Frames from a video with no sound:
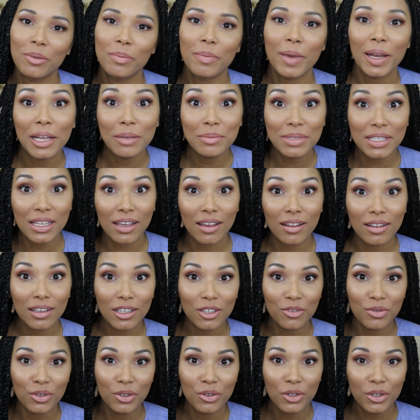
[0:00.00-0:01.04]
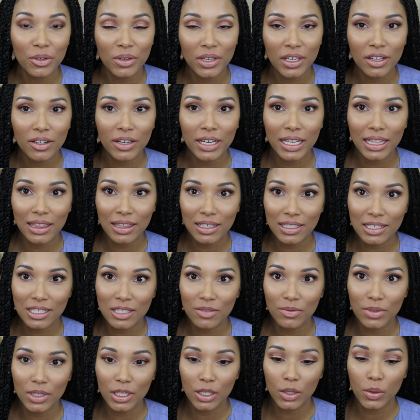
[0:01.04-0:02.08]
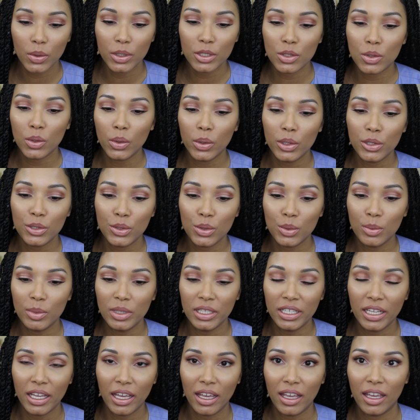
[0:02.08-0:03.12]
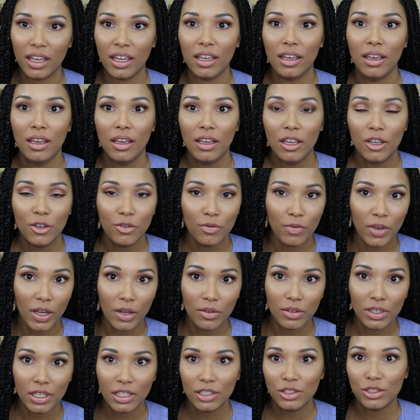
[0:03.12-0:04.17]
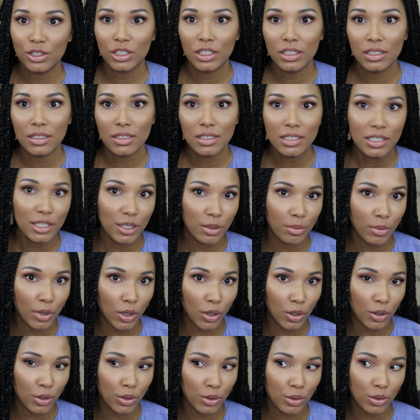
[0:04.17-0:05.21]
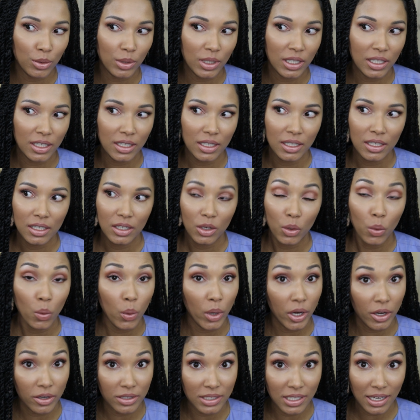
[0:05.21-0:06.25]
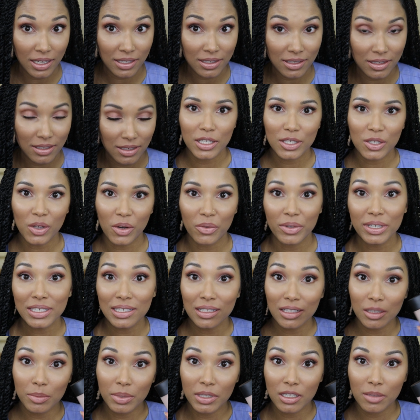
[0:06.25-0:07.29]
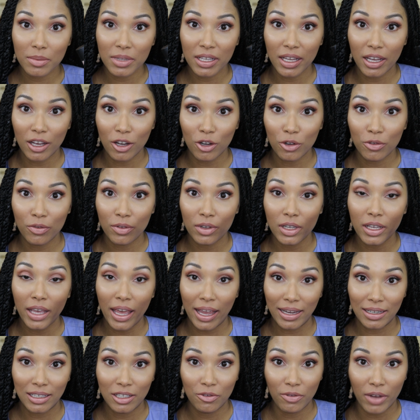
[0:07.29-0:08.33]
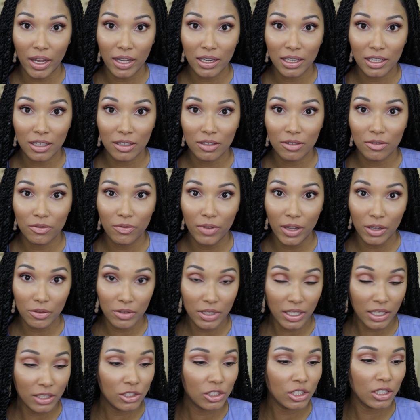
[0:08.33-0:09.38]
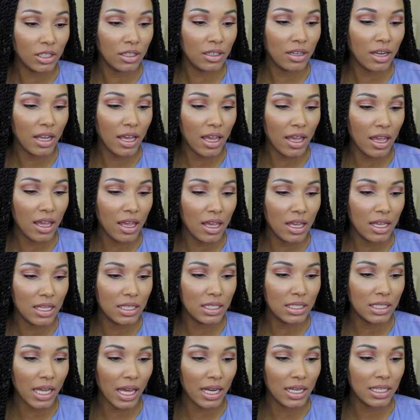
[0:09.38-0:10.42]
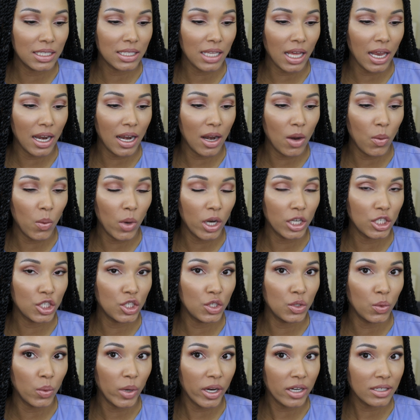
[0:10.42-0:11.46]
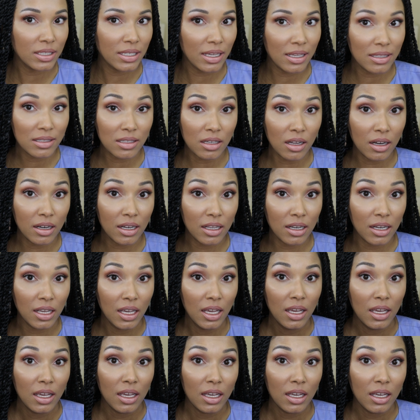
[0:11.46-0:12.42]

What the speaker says: My name is Kelly if you're new here, and this video is going to be a foundation demo wear test. So I recently picked up the e.l.f. Acne Fighting Foundation and I decided I wanted to do a wear test on it.